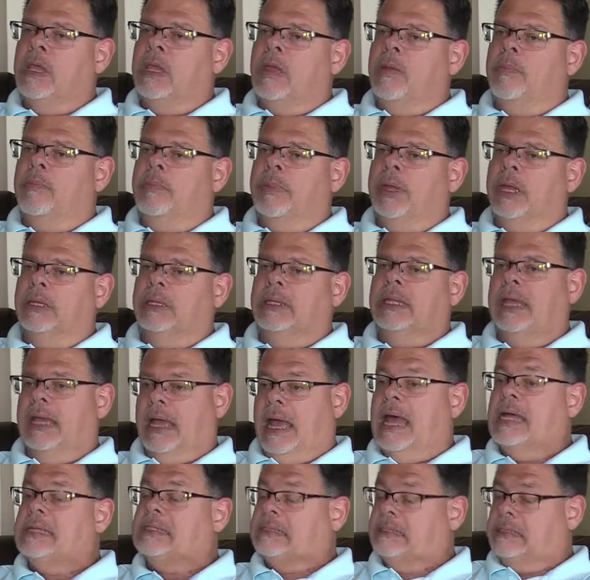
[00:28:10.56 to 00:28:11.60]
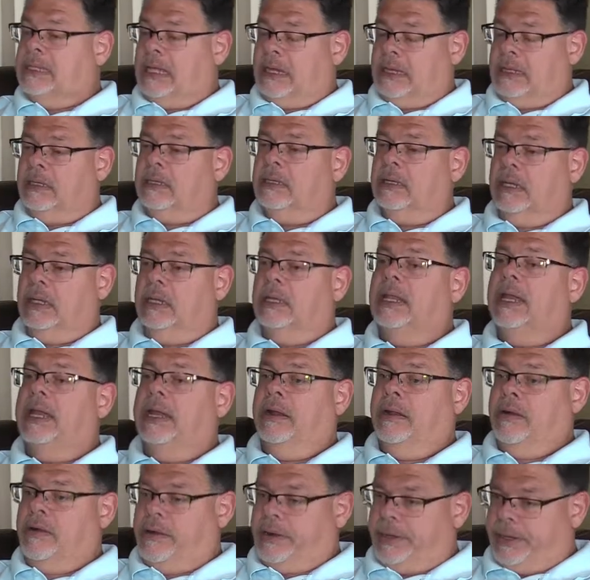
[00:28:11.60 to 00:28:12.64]
But yeah, I stayed in the
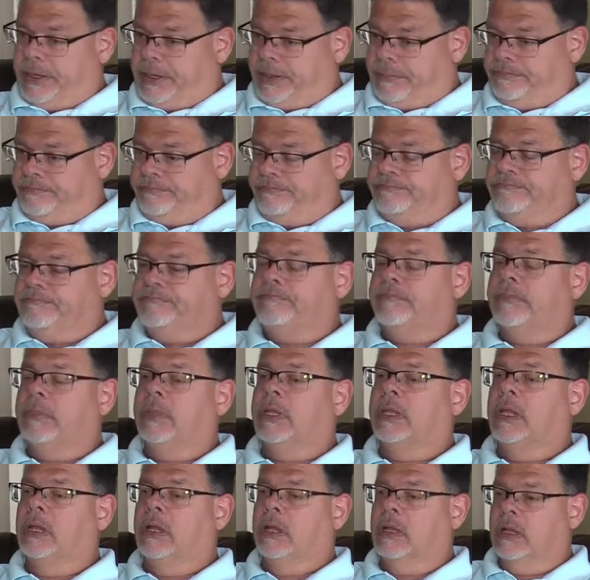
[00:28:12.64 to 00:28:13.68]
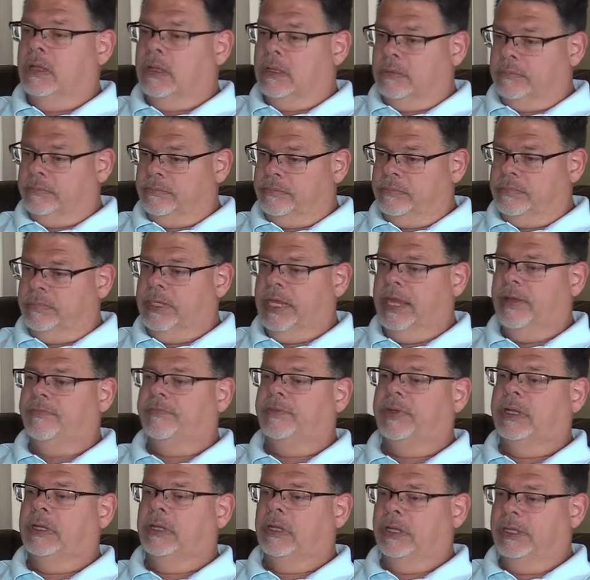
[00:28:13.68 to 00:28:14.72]
area.
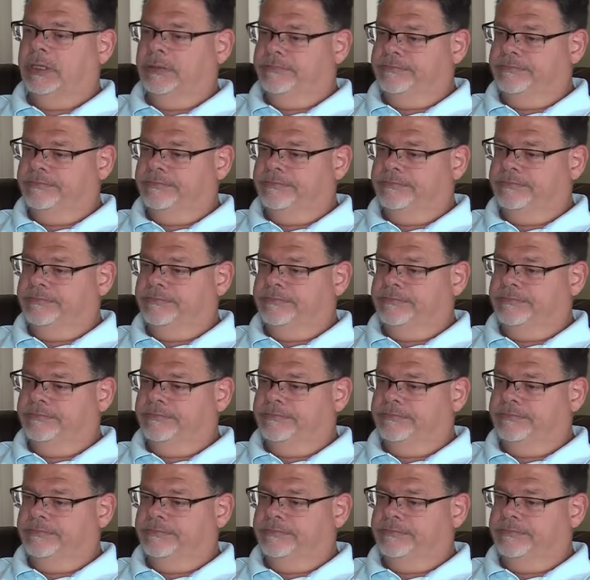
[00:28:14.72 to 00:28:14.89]
Definitely.